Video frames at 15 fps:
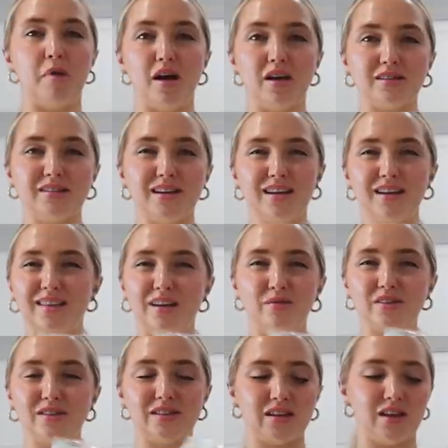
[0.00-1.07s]
pasta. Like
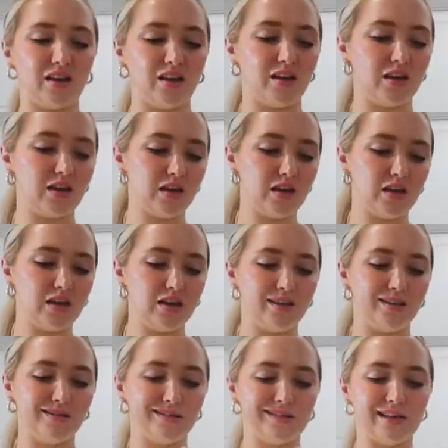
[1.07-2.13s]
we'll see.
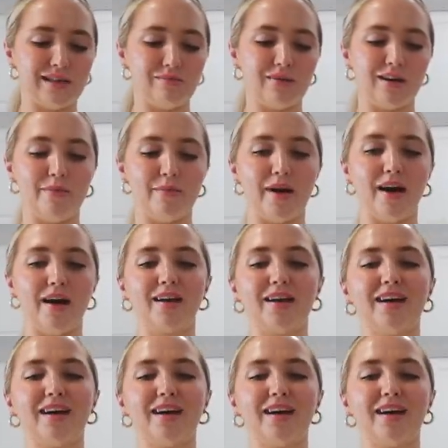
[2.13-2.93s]
You steam it in a bag.